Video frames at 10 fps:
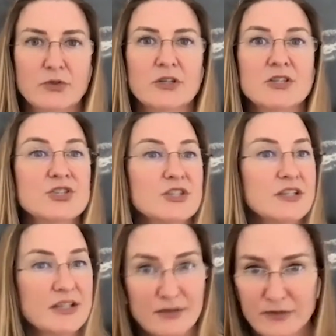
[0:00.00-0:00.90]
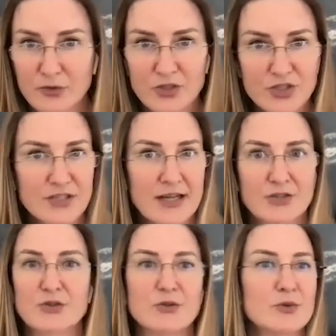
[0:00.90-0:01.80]
flourish in a flourishing
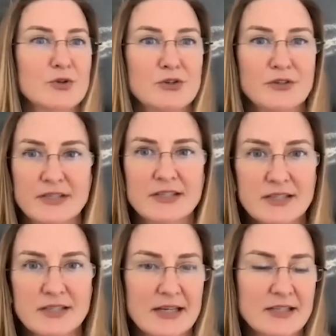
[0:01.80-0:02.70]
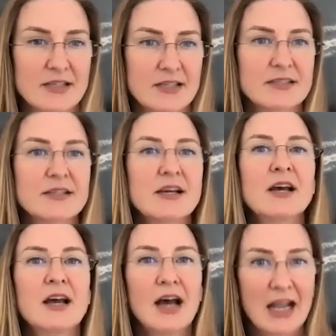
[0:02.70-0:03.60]
natural world that sustains us
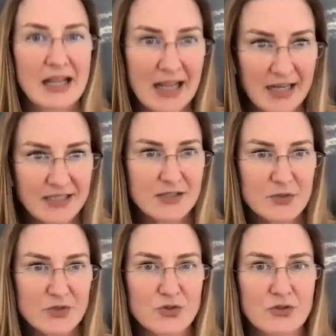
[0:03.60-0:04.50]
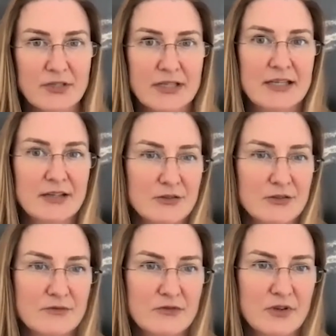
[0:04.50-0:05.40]
unless we truly
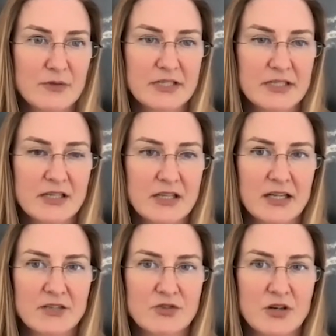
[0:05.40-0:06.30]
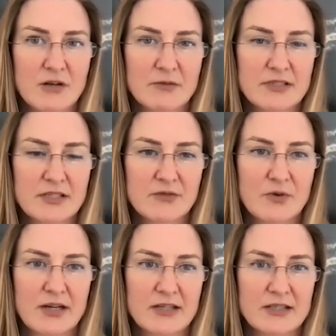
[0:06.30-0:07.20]
heal from these collective traumas that
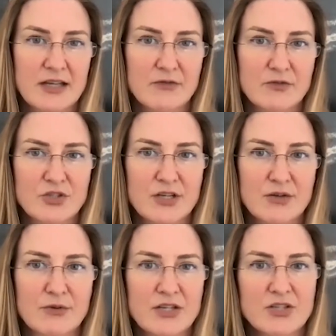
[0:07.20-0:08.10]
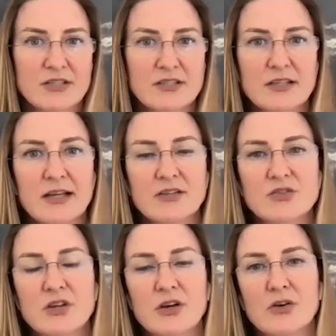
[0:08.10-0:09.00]
have weighed us down for generations.
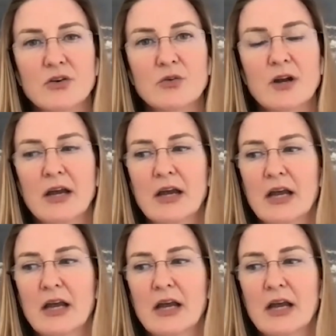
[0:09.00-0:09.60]
And so,